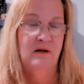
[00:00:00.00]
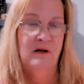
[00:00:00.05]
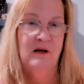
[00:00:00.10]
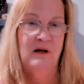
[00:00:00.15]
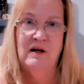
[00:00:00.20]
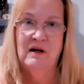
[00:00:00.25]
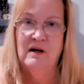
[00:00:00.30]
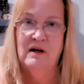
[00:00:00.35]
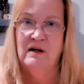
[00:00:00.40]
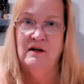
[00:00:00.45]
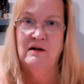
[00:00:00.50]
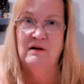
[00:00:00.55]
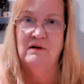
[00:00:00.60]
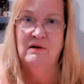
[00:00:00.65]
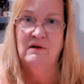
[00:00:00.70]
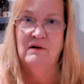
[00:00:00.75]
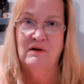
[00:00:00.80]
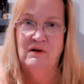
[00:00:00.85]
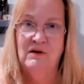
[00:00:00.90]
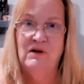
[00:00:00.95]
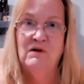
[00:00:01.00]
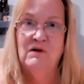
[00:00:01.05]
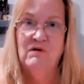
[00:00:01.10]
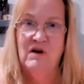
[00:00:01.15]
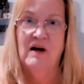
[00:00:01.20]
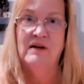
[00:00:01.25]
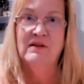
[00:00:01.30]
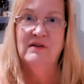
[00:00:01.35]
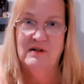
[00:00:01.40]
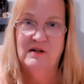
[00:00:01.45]
And you've
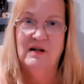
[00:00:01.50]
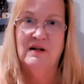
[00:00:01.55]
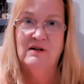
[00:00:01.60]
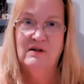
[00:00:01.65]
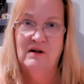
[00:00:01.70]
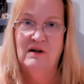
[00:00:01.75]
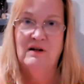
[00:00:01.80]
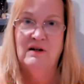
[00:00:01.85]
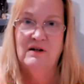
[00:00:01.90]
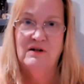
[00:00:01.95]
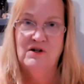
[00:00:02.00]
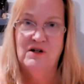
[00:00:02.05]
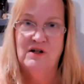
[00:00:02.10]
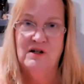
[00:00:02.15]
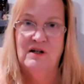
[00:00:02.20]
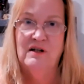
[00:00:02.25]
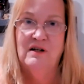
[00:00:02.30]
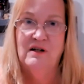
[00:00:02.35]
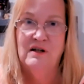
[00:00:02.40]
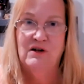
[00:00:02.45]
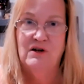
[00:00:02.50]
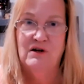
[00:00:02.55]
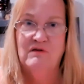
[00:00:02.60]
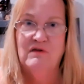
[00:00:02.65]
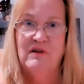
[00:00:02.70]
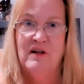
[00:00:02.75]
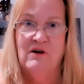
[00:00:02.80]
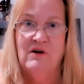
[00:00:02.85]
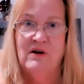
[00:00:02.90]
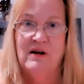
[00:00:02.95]
got the technology in your
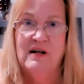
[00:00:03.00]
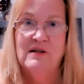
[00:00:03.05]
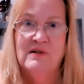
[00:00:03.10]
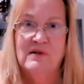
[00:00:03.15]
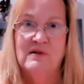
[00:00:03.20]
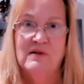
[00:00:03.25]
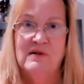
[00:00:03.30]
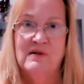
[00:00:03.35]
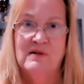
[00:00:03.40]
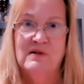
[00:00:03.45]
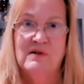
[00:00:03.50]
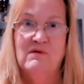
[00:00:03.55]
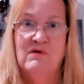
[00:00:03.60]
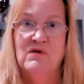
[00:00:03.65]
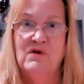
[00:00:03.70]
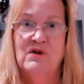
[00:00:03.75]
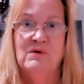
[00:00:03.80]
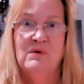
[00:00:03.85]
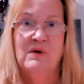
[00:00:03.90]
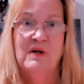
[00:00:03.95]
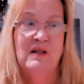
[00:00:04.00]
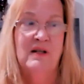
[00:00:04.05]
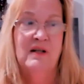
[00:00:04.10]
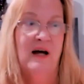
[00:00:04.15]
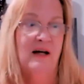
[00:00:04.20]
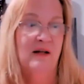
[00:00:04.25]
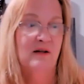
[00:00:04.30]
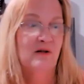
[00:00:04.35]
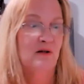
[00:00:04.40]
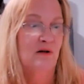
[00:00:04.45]
flower essences for doing
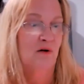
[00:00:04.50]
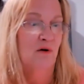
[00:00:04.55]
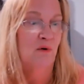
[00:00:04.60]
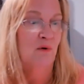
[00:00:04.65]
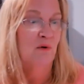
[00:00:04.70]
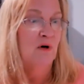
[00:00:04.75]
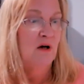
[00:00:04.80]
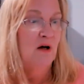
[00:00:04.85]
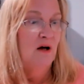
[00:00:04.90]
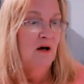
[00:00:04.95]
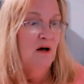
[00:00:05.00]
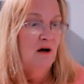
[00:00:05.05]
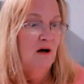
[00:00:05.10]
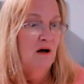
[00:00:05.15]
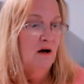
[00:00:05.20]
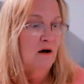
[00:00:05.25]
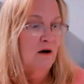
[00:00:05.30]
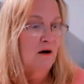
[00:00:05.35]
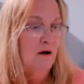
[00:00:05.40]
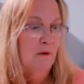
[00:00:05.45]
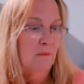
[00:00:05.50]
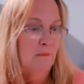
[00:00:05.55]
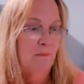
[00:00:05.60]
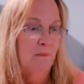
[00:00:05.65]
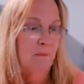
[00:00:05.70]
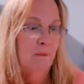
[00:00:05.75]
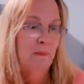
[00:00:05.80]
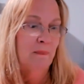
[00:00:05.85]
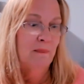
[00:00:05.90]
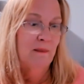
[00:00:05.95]
that. So
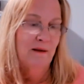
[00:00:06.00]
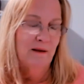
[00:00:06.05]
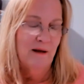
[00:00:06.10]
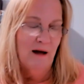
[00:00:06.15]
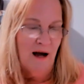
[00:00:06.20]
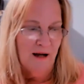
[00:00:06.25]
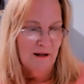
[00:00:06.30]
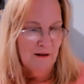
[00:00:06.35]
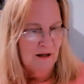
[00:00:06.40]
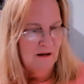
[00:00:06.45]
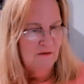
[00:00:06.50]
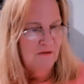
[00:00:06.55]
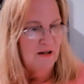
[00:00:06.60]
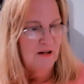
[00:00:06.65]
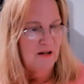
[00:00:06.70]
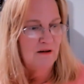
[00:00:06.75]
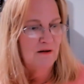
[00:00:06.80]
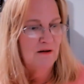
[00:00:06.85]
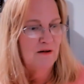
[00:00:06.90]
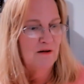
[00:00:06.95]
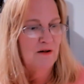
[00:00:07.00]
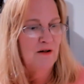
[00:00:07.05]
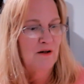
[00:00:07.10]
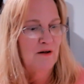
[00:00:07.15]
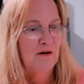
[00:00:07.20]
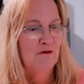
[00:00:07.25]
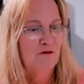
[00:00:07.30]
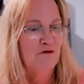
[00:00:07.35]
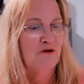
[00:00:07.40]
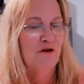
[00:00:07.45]
I love it.
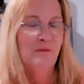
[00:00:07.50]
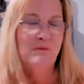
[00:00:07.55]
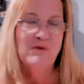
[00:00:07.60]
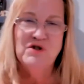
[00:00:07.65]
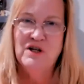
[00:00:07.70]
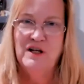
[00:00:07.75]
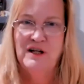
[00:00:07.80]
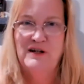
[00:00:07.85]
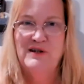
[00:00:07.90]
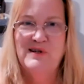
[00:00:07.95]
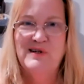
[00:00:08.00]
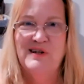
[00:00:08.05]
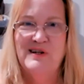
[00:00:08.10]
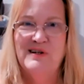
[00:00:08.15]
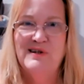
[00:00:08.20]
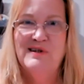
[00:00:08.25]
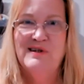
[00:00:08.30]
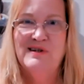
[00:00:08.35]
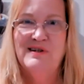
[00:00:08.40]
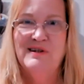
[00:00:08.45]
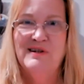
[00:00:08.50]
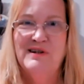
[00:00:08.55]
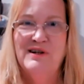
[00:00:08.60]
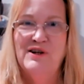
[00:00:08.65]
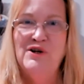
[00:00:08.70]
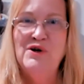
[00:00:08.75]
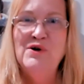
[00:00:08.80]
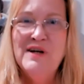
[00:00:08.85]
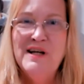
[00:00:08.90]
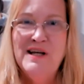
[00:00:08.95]
From Genesis.
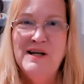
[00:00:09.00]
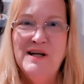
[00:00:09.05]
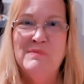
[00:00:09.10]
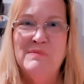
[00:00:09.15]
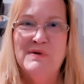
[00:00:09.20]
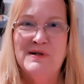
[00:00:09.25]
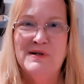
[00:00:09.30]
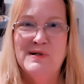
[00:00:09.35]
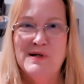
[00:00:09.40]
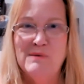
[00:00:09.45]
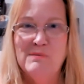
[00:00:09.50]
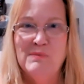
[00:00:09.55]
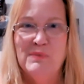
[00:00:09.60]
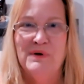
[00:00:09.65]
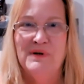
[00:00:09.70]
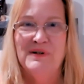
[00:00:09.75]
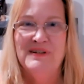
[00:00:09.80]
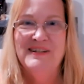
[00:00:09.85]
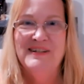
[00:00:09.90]
You keep it simple.